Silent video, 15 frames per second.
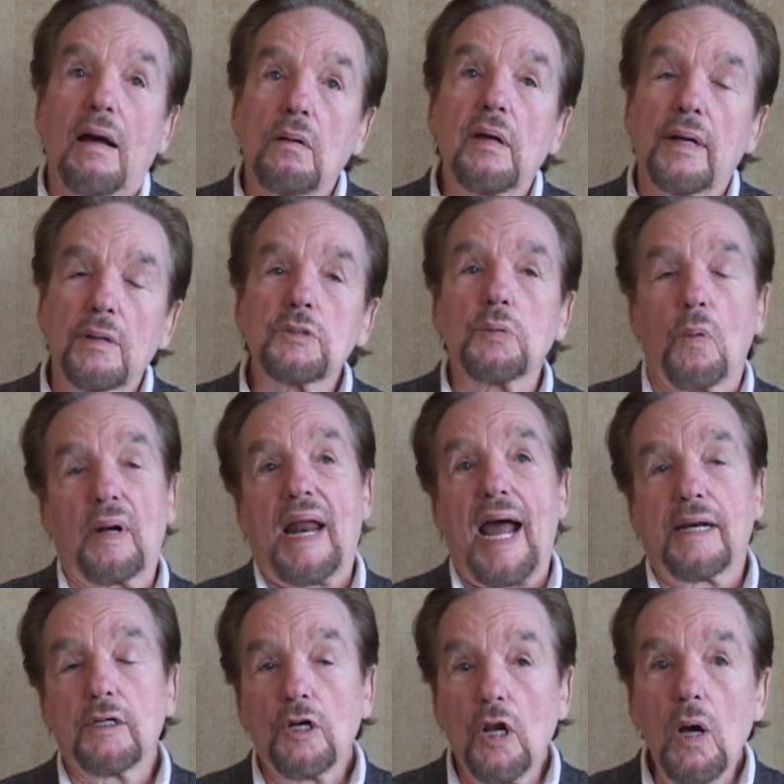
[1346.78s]
here's what
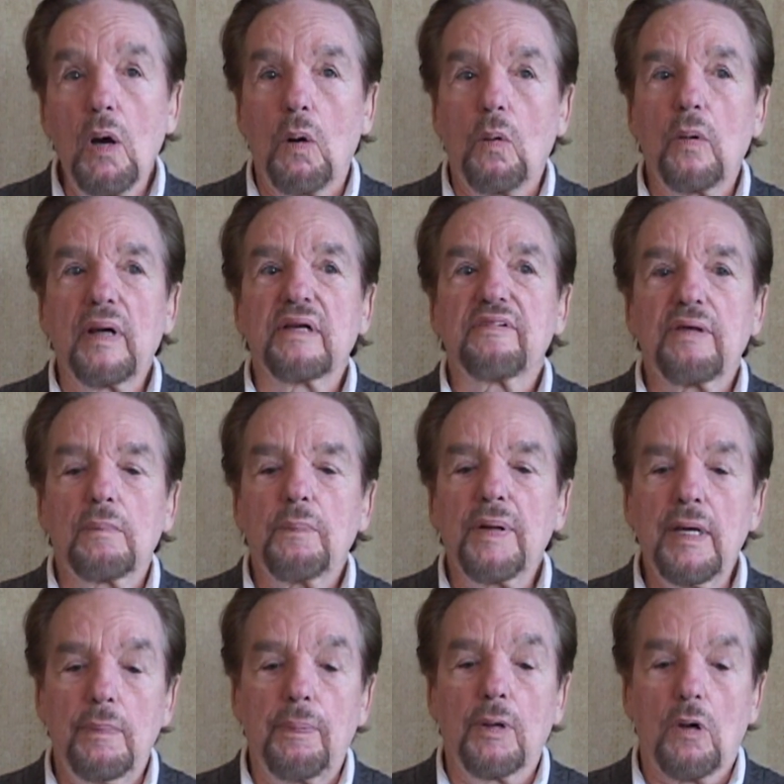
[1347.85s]
I know is that
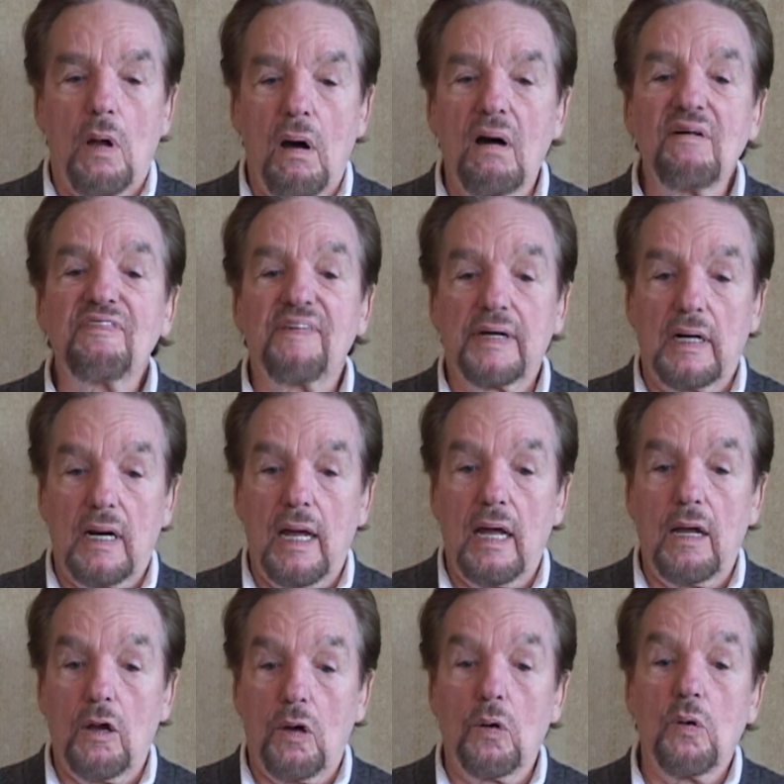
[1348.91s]
people often
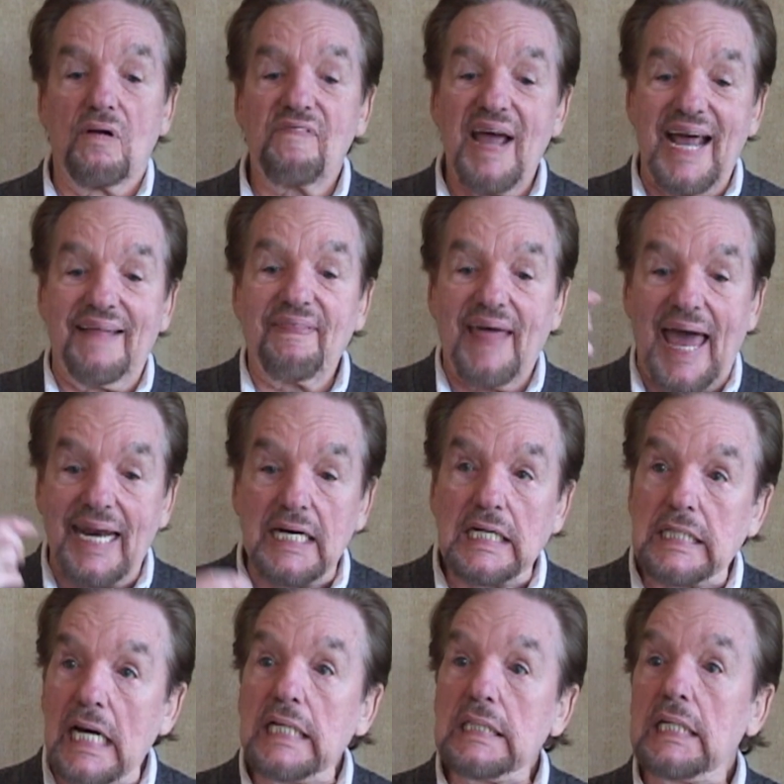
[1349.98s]
who have had
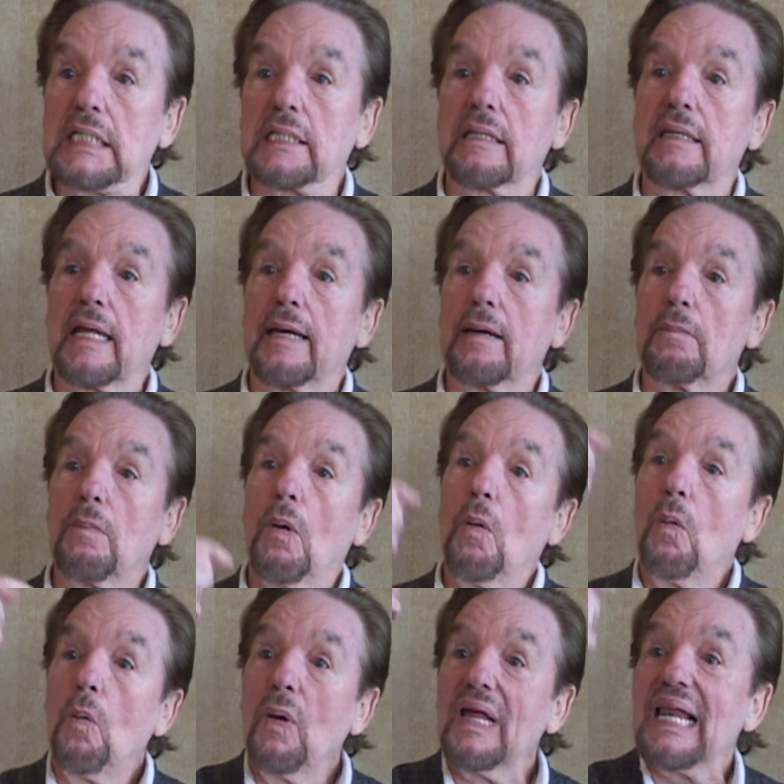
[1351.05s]
that done to them
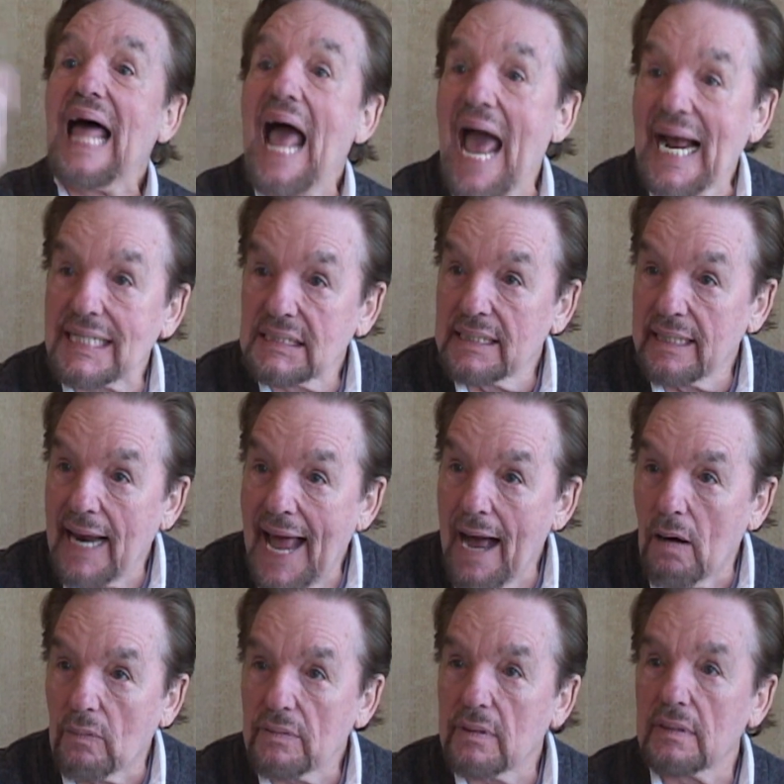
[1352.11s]
will act it
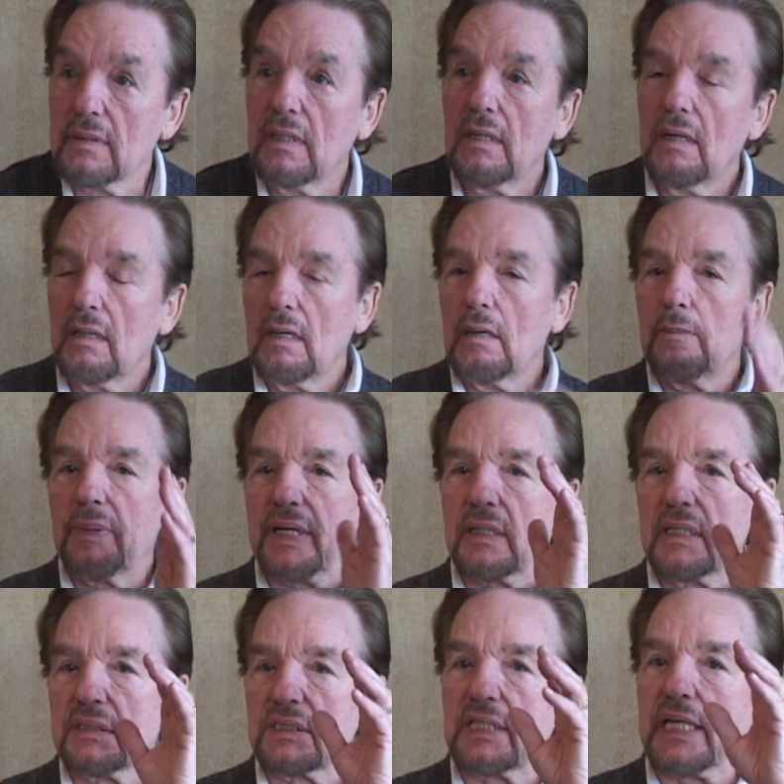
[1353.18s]
out,
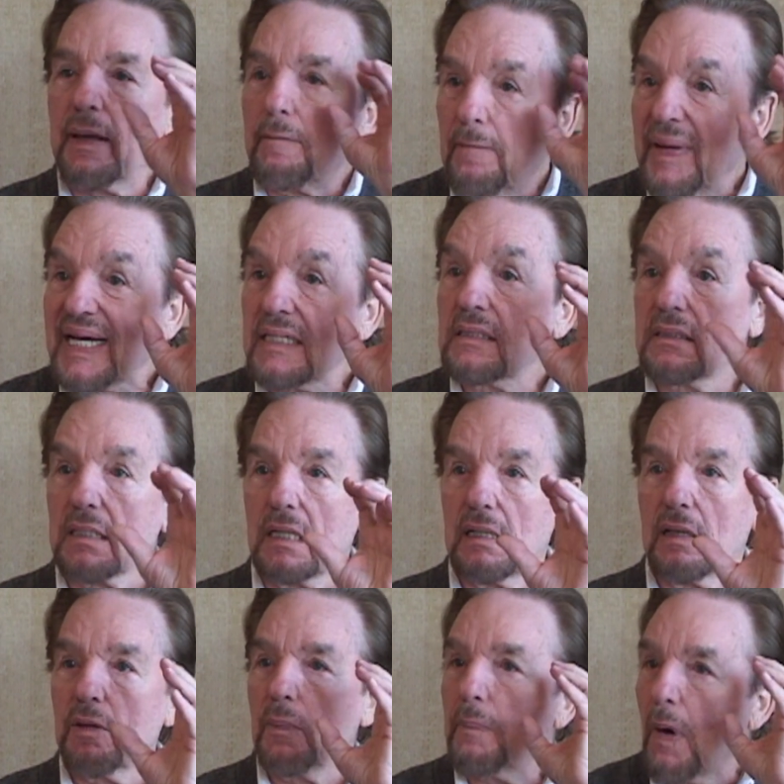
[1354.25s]
because the
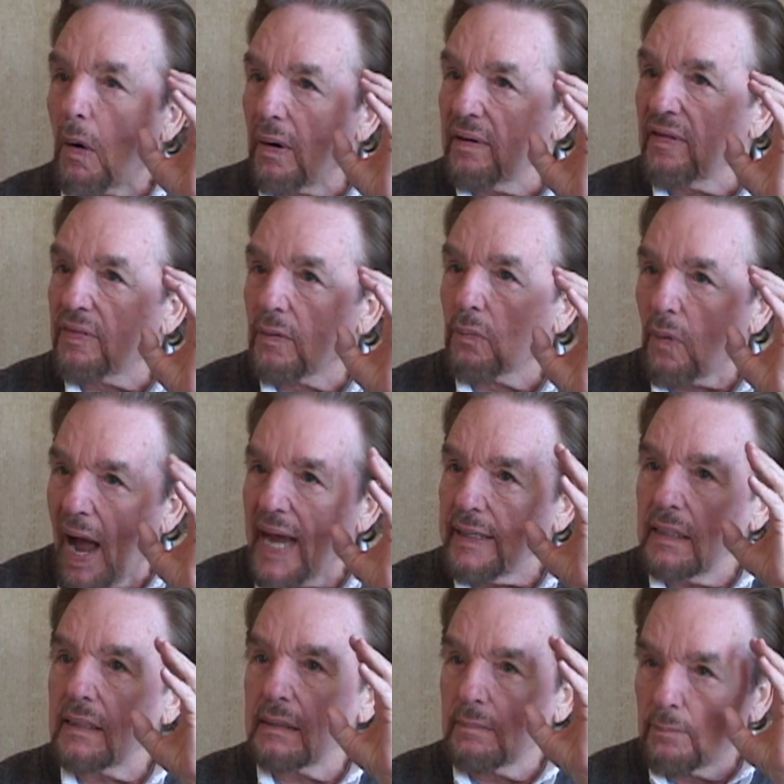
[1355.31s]
amygdala, the part of the
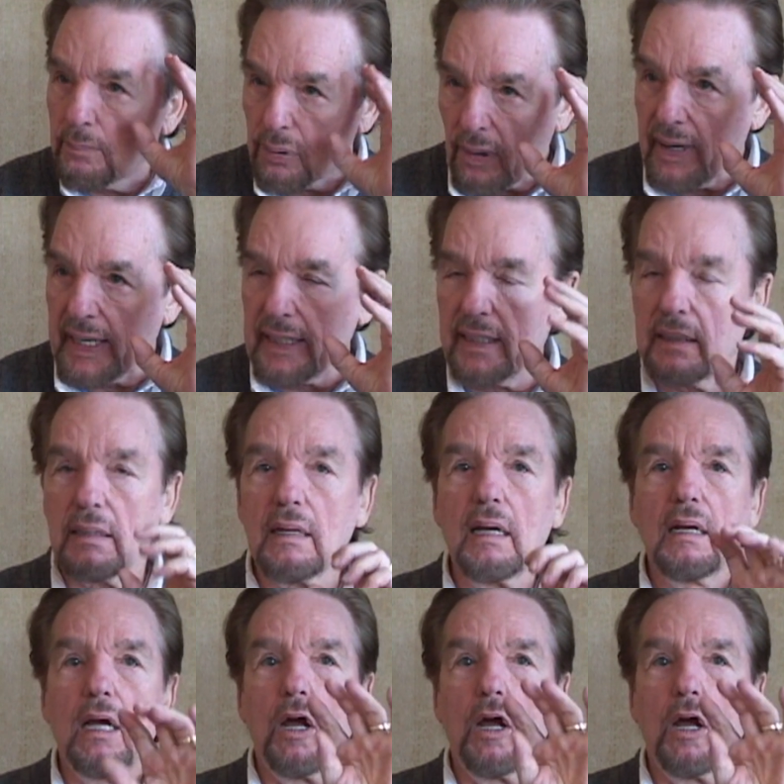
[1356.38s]
right brain,